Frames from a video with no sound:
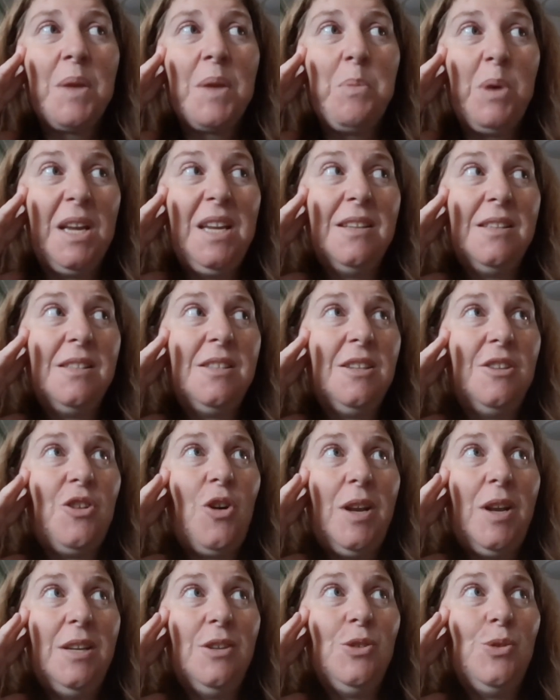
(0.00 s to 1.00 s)
My kids are
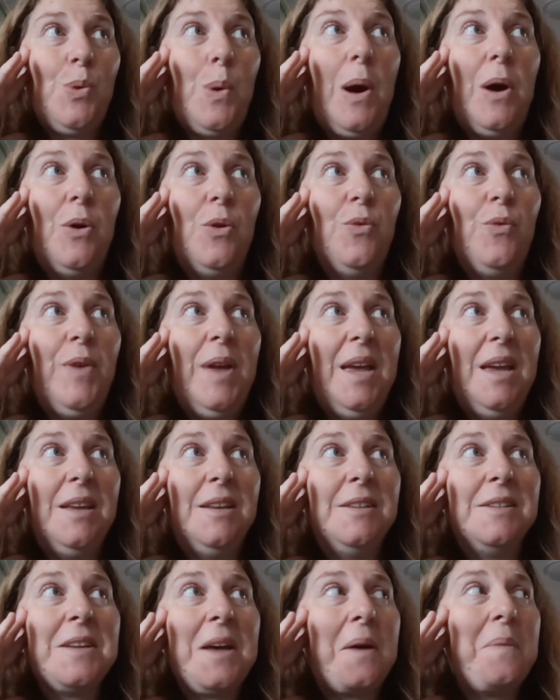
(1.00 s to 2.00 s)
9 and 12
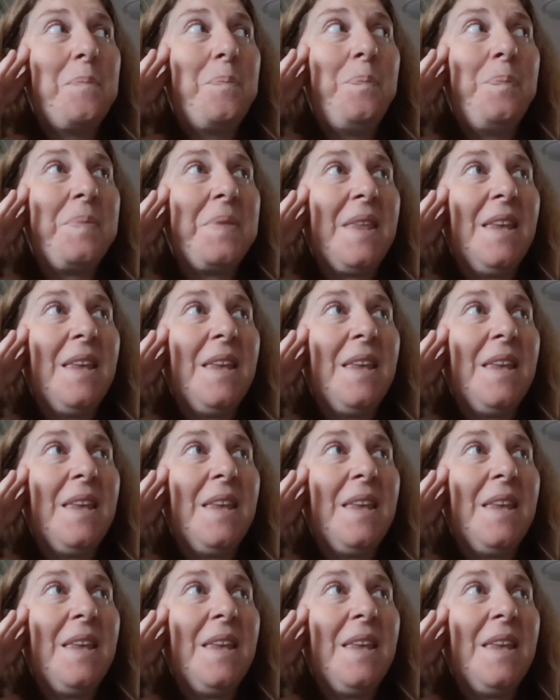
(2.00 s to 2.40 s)
and the